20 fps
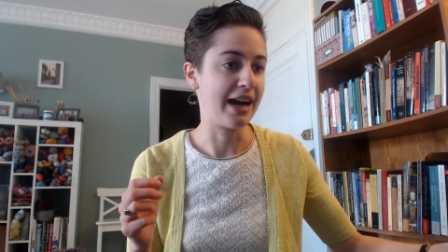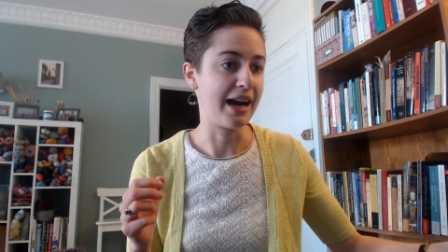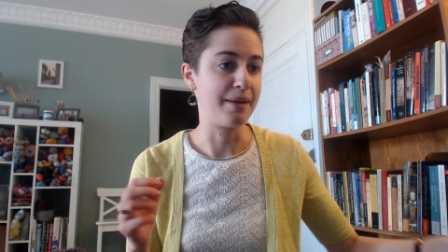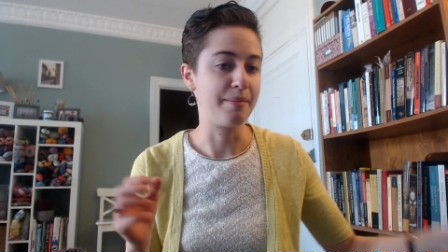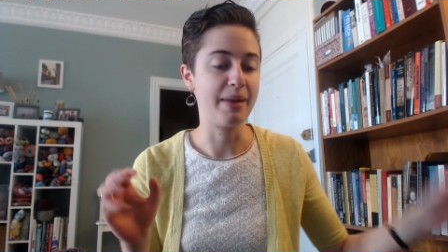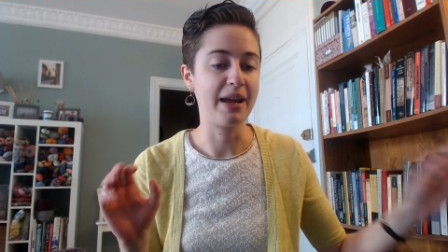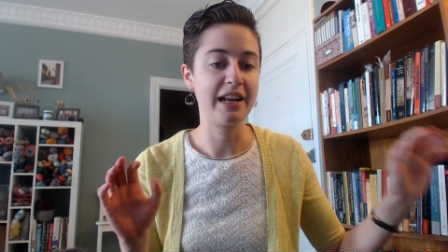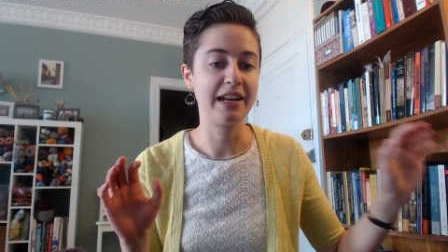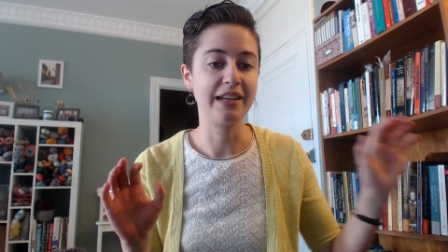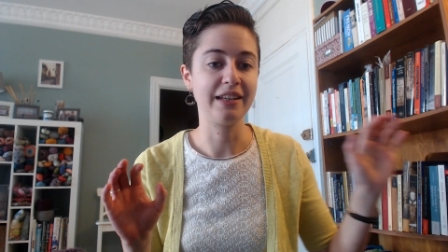I
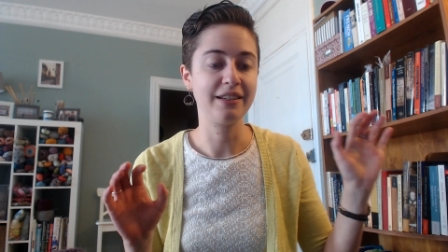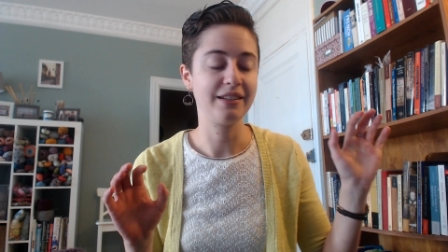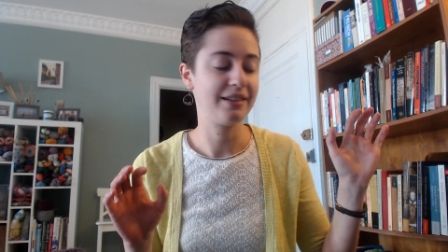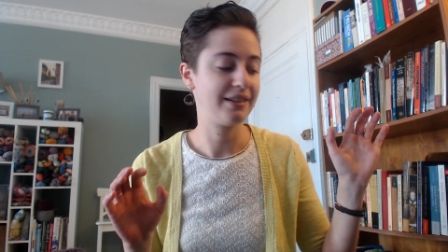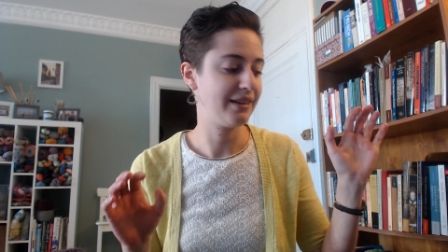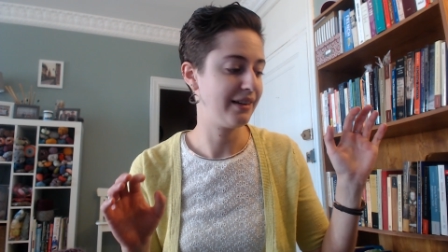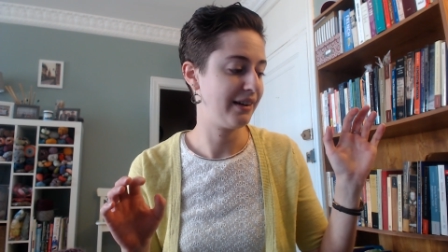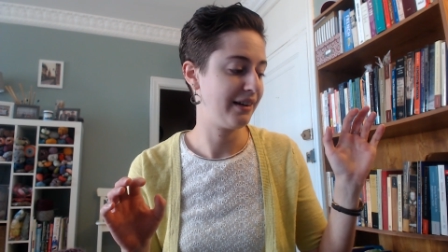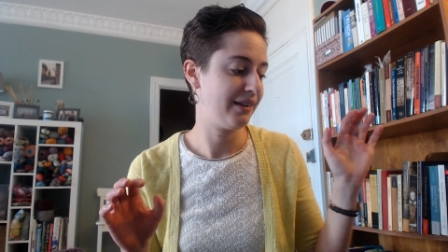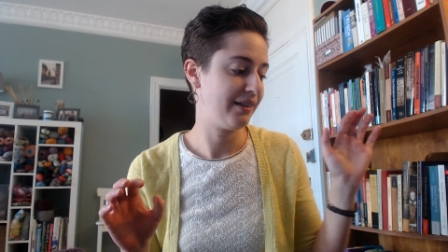made it
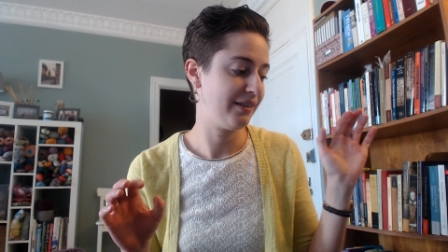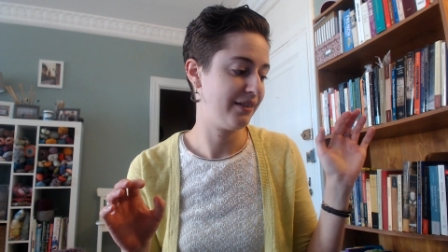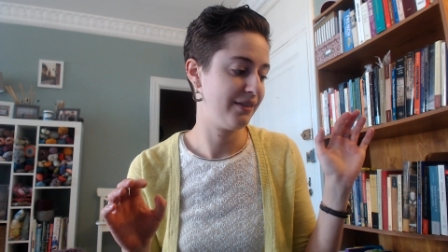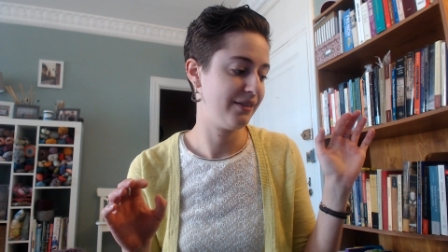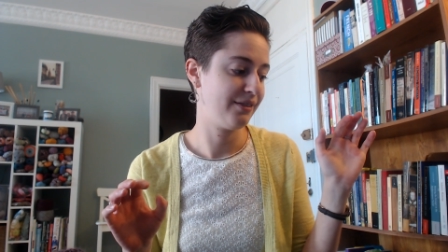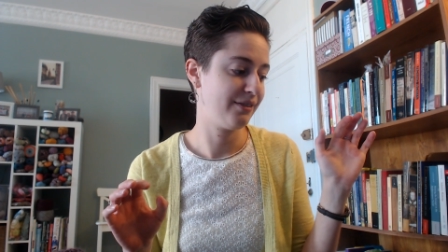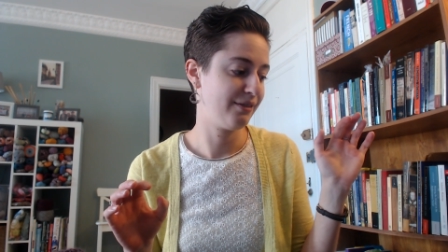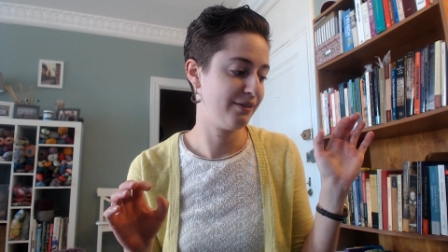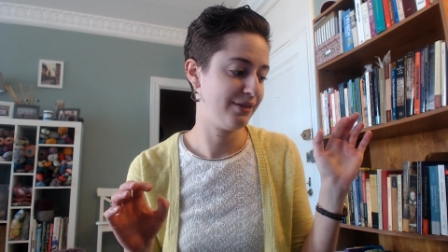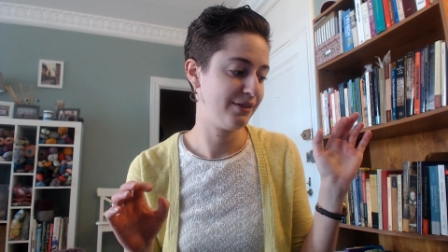
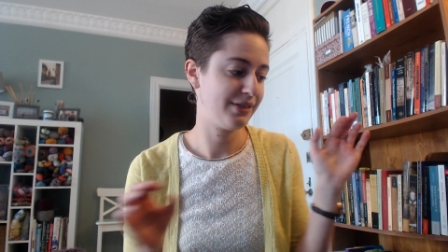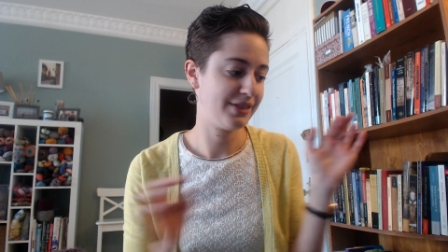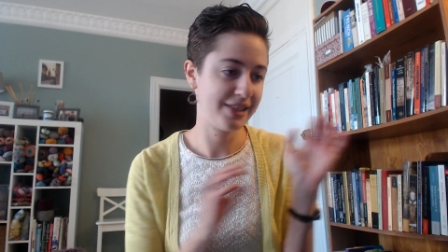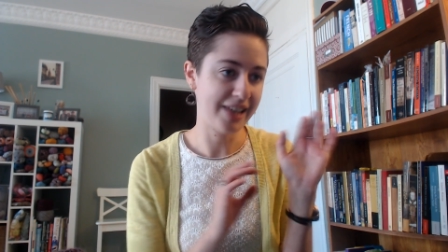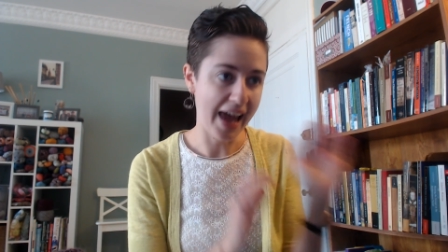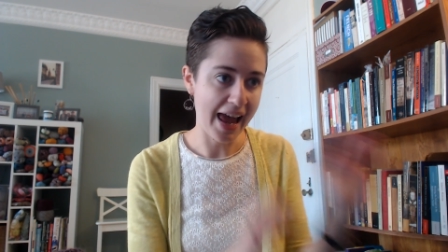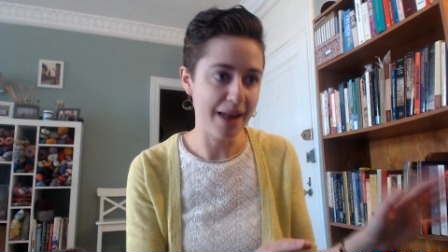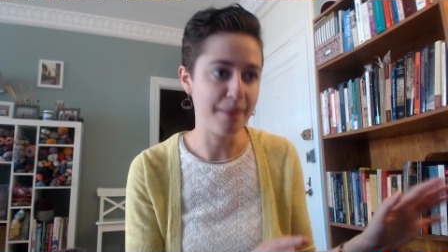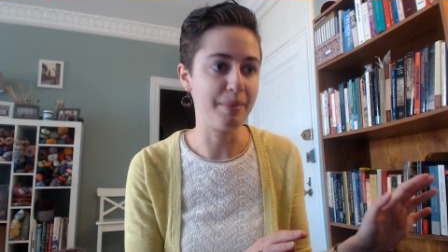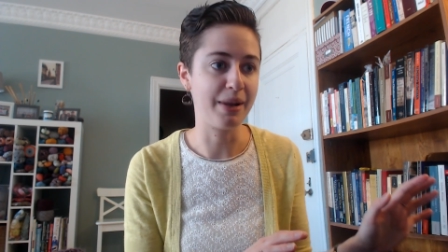
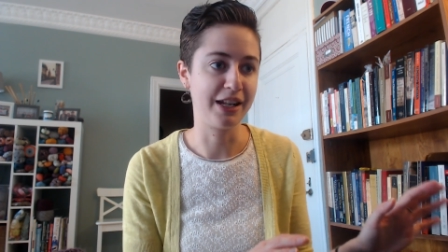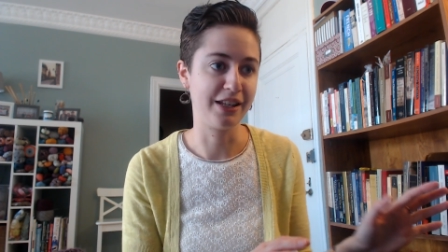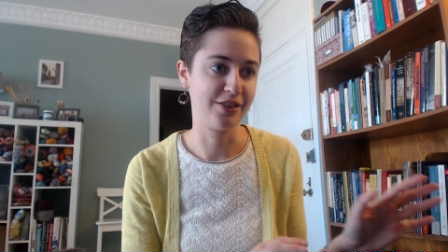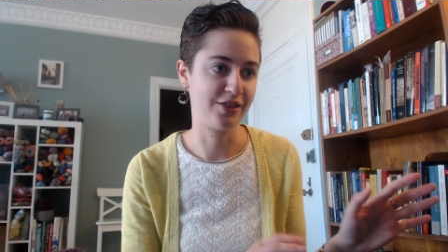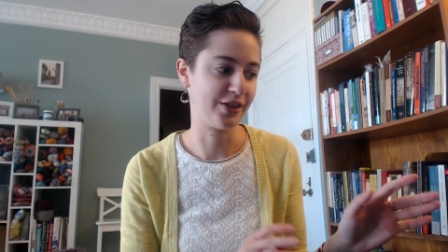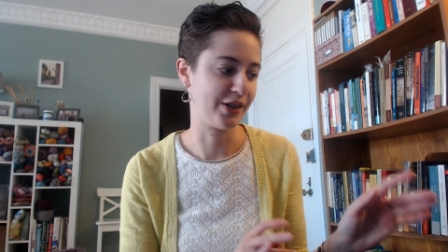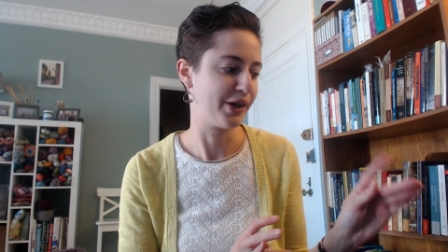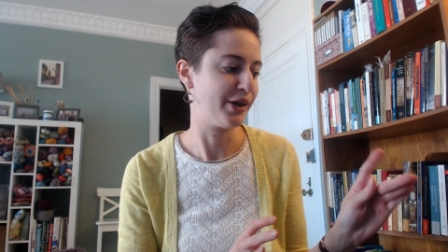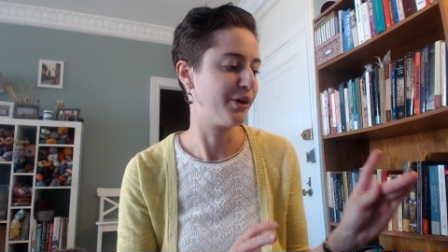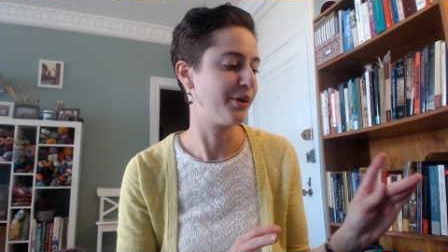10 minutes
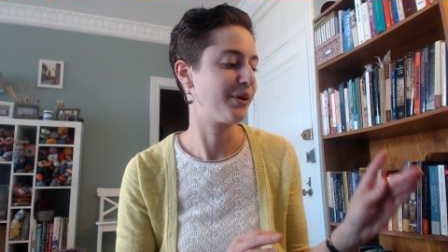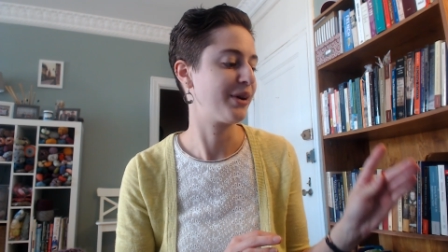ago.